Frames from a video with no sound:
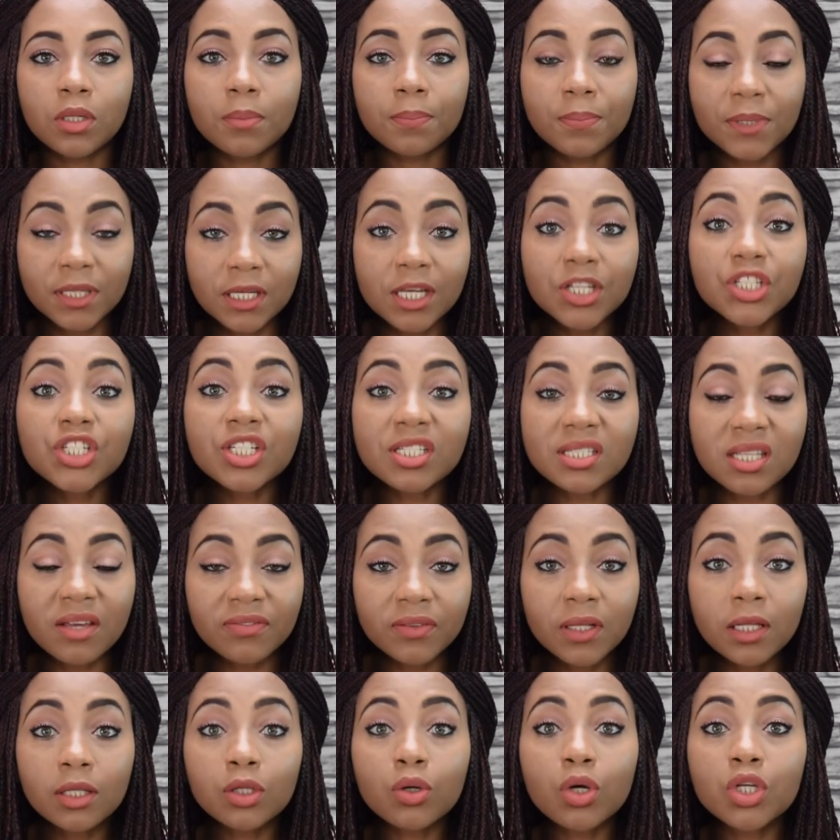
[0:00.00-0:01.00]
because she's
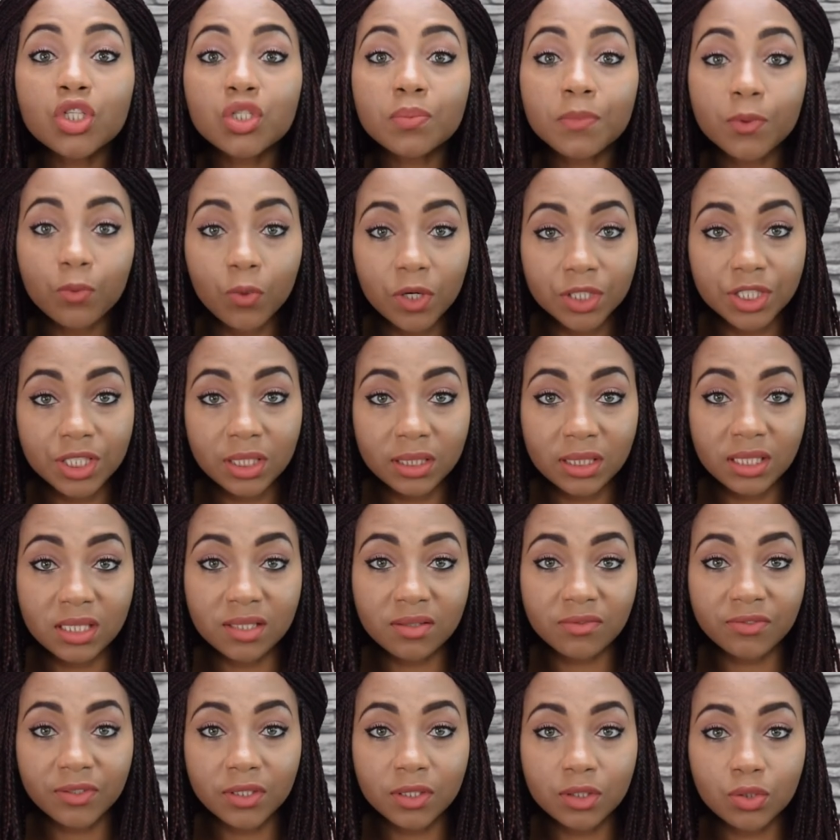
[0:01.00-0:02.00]
definitely going to be watching
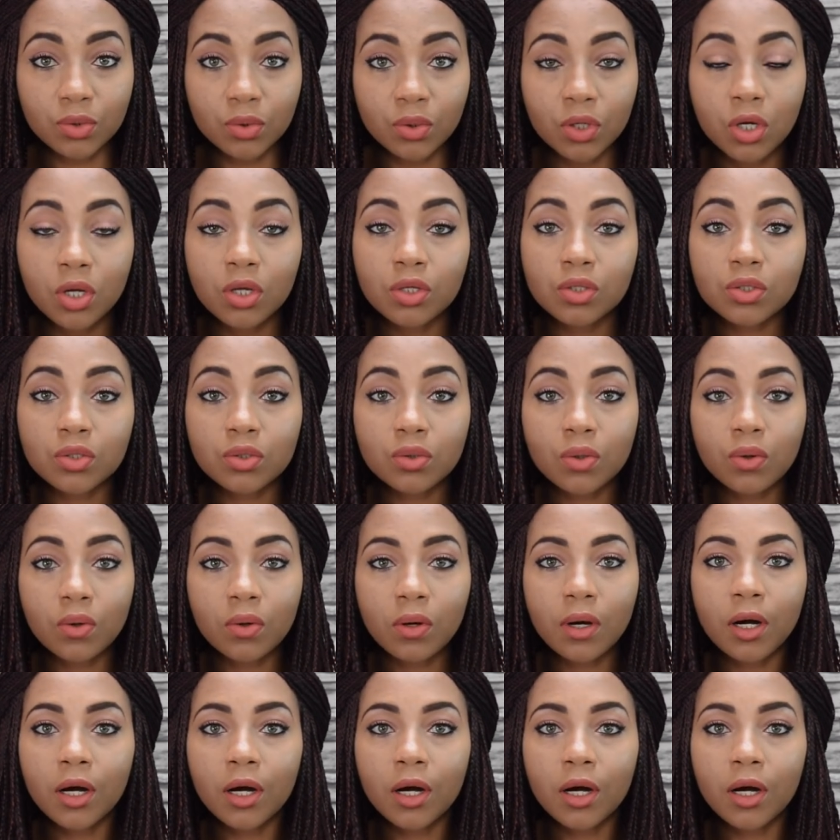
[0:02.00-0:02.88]
this video. So